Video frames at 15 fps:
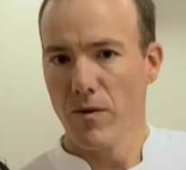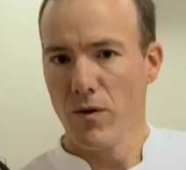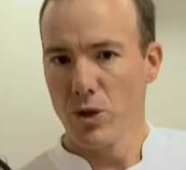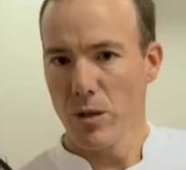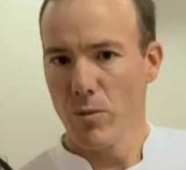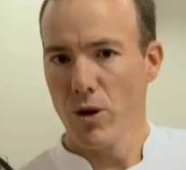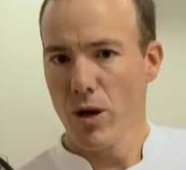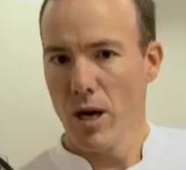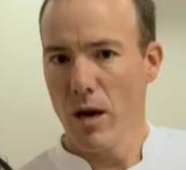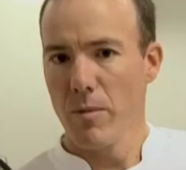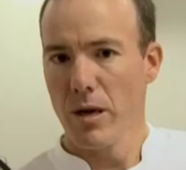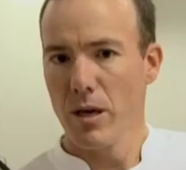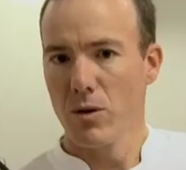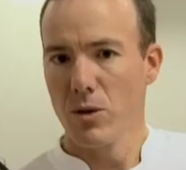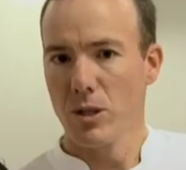for someone on our
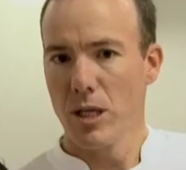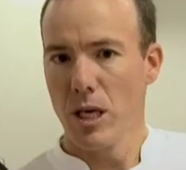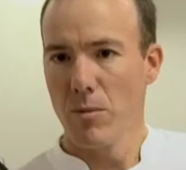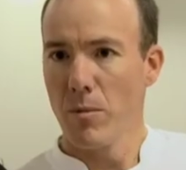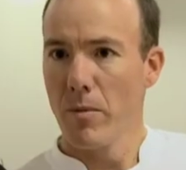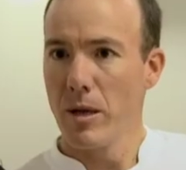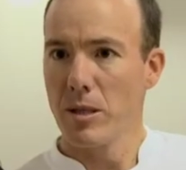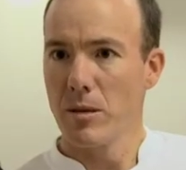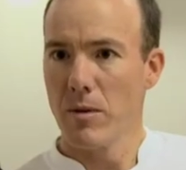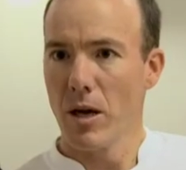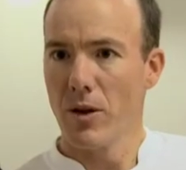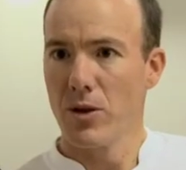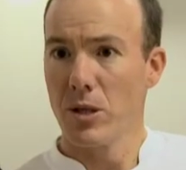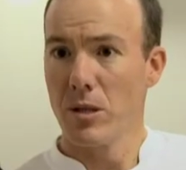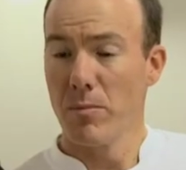medical scheme, Momentum
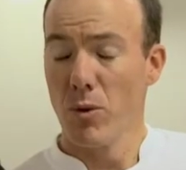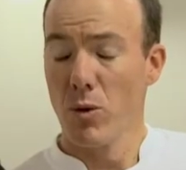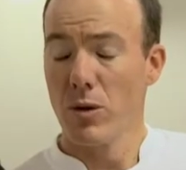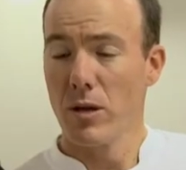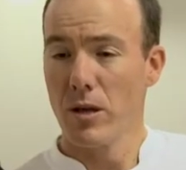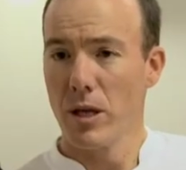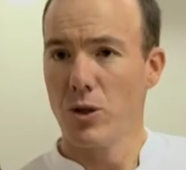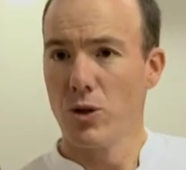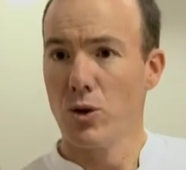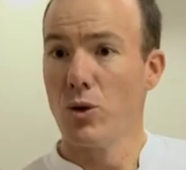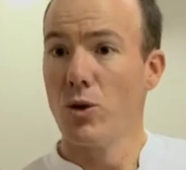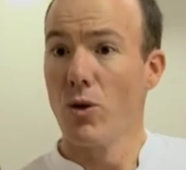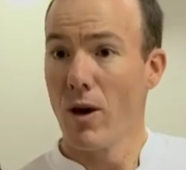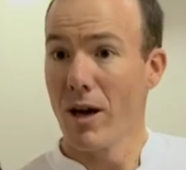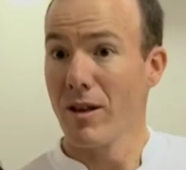Health, it's important that you
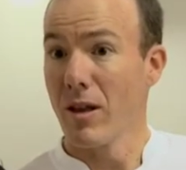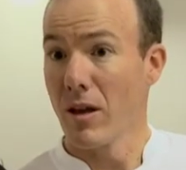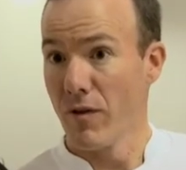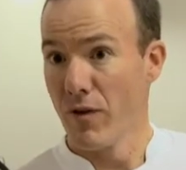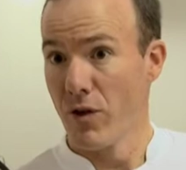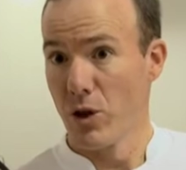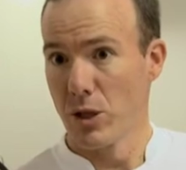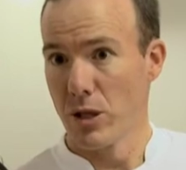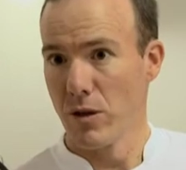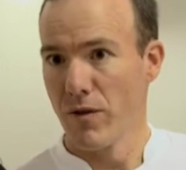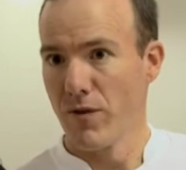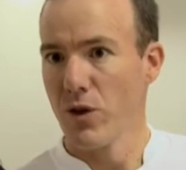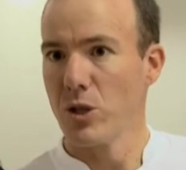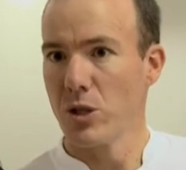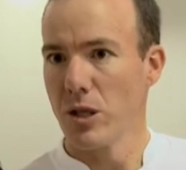do the right thing first. And the
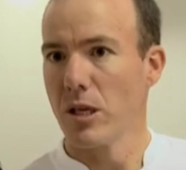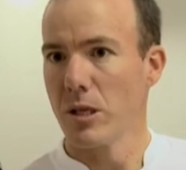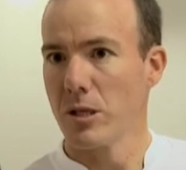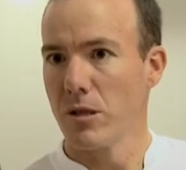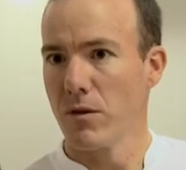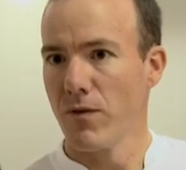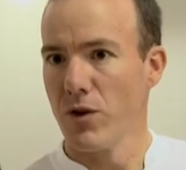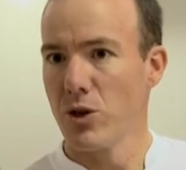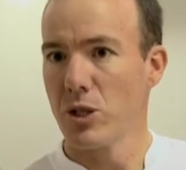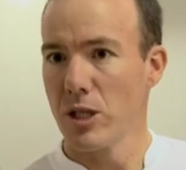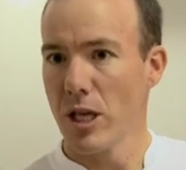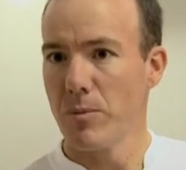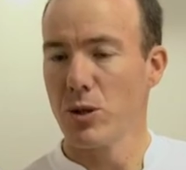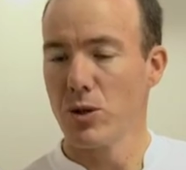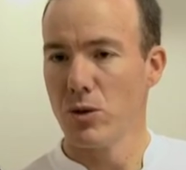first things, the first
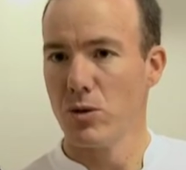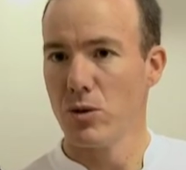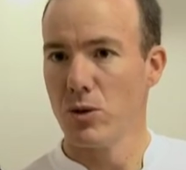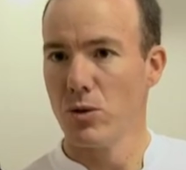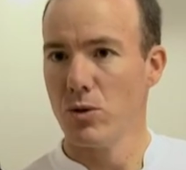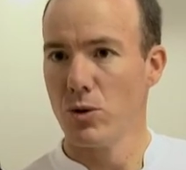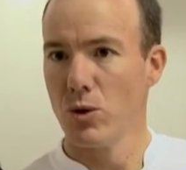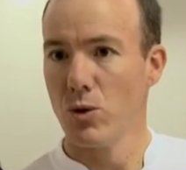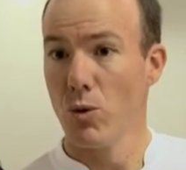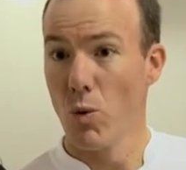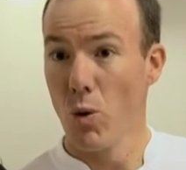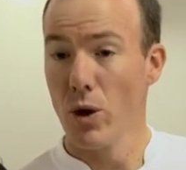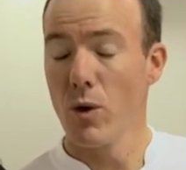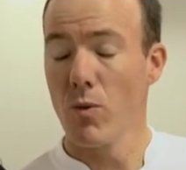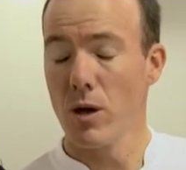steps to, to, to
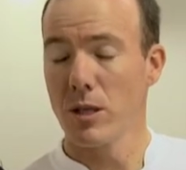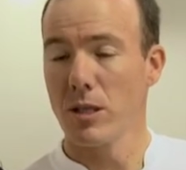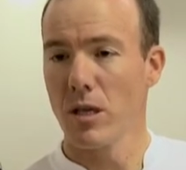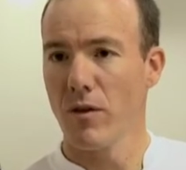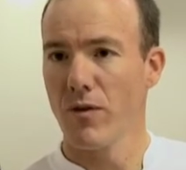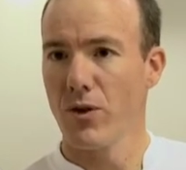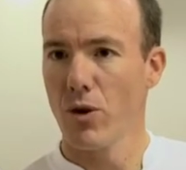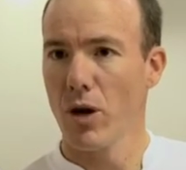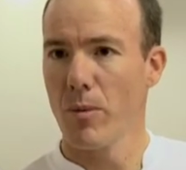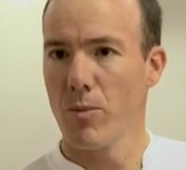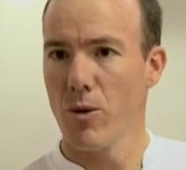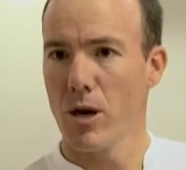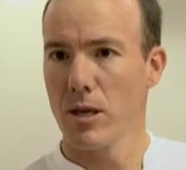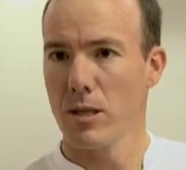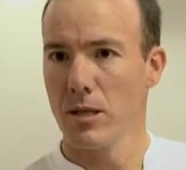rewarding oneself through our
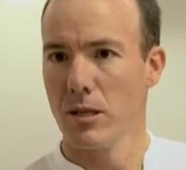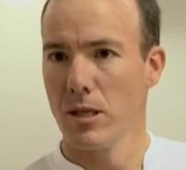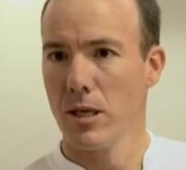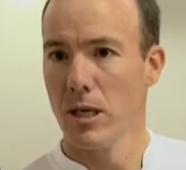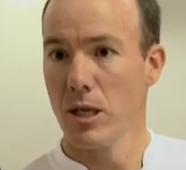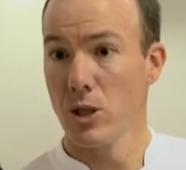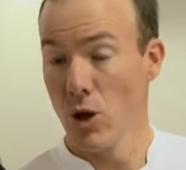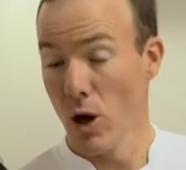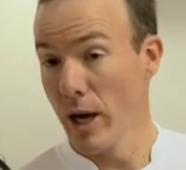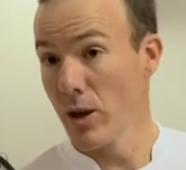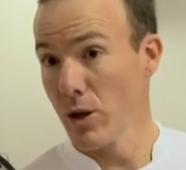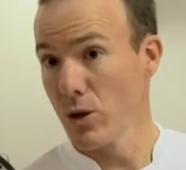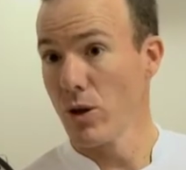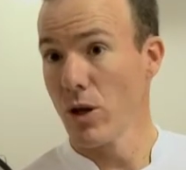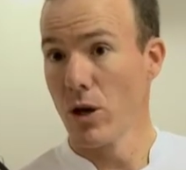product is, is going
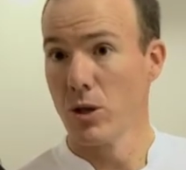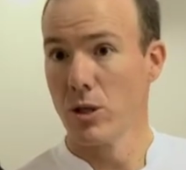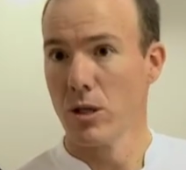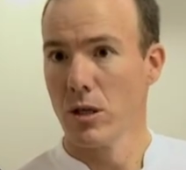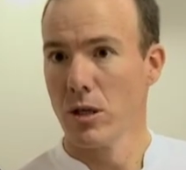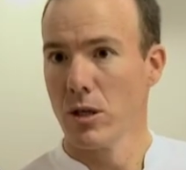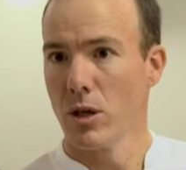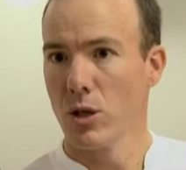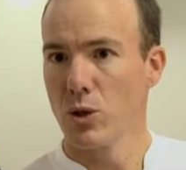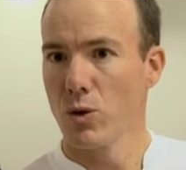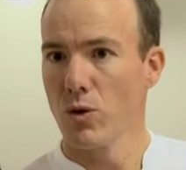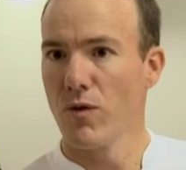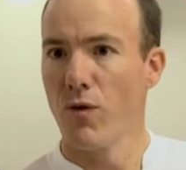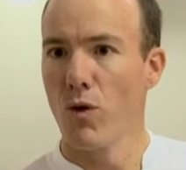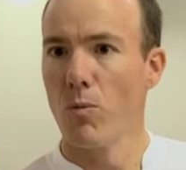through those, those
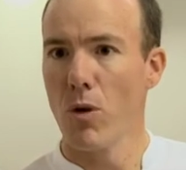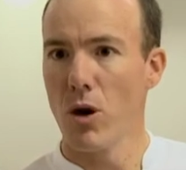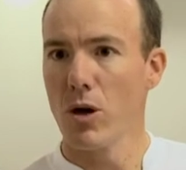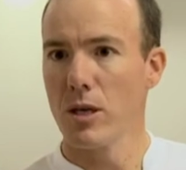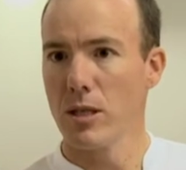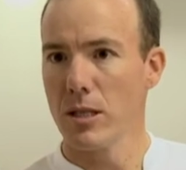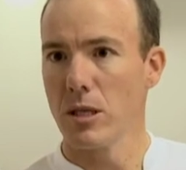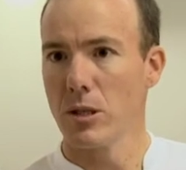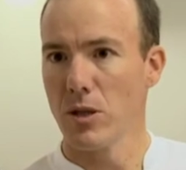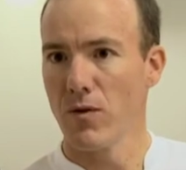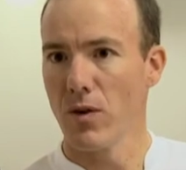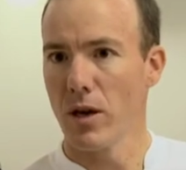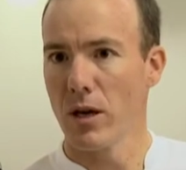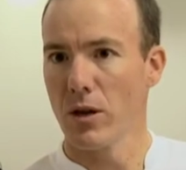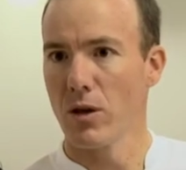sort of four marker tests,
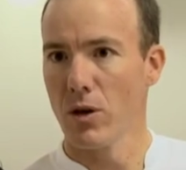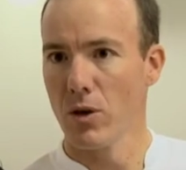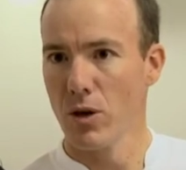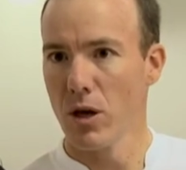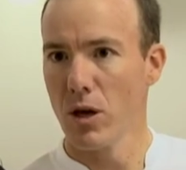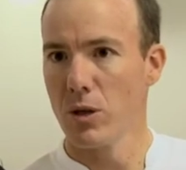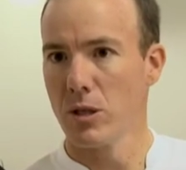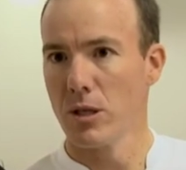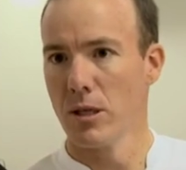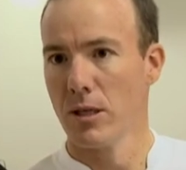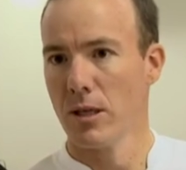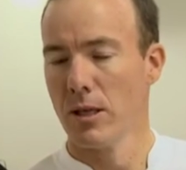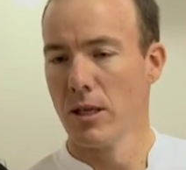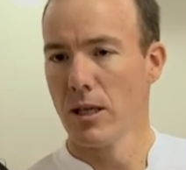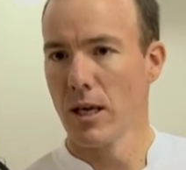if you like, the glucose, the,
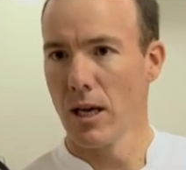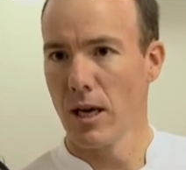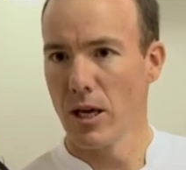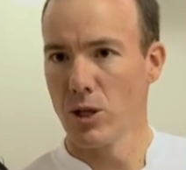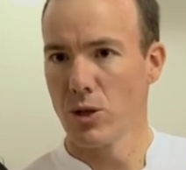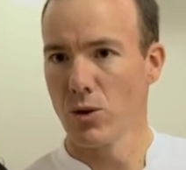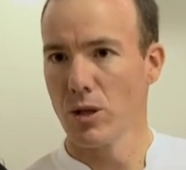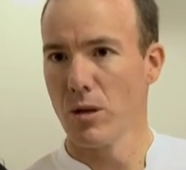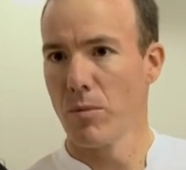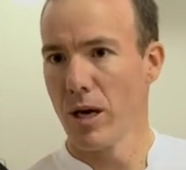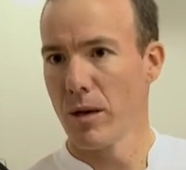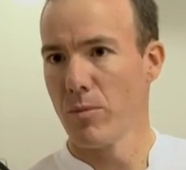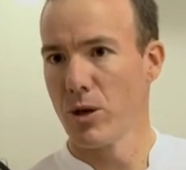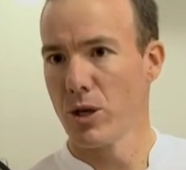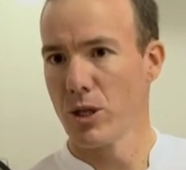the cholesterol, the
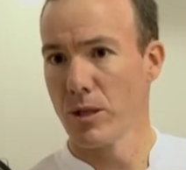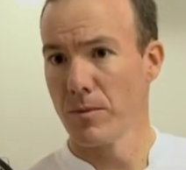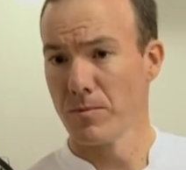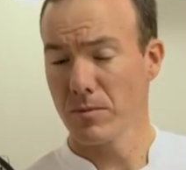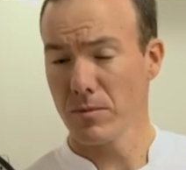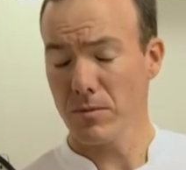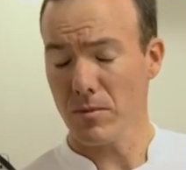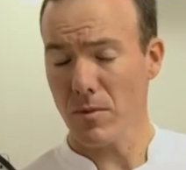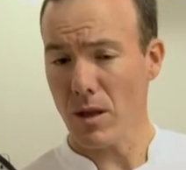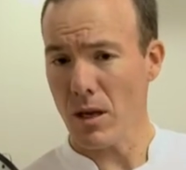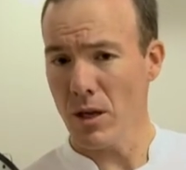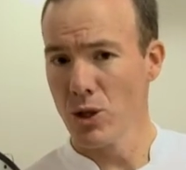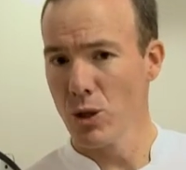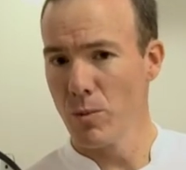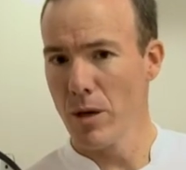blood pressure,
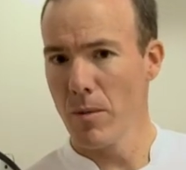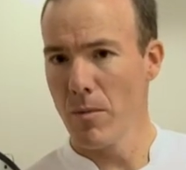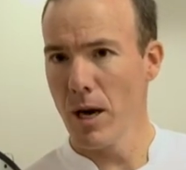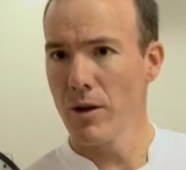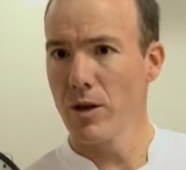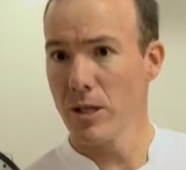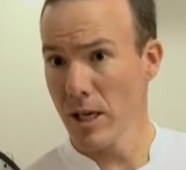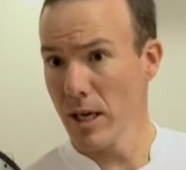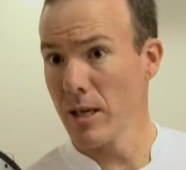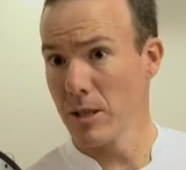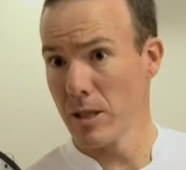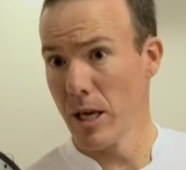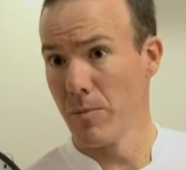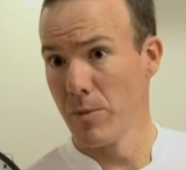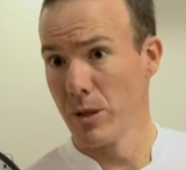and your BMI. The second
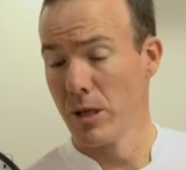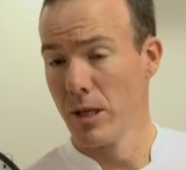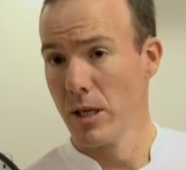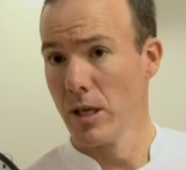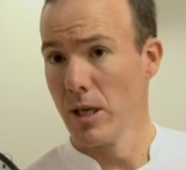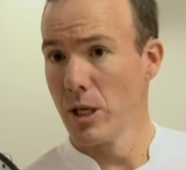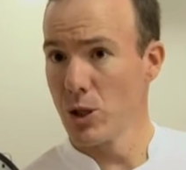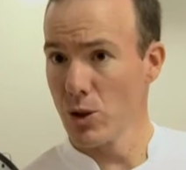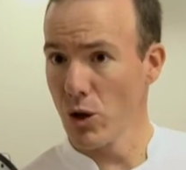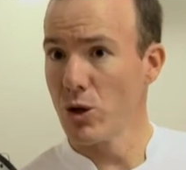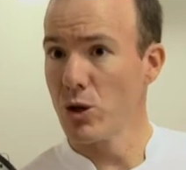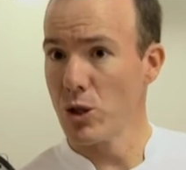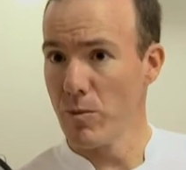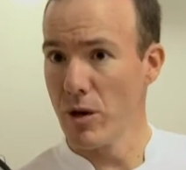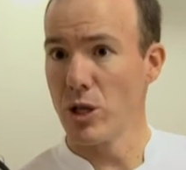step is, is
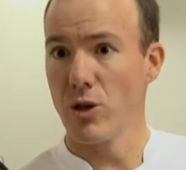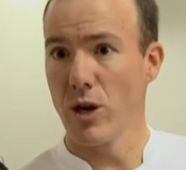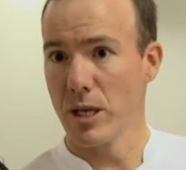starting to measure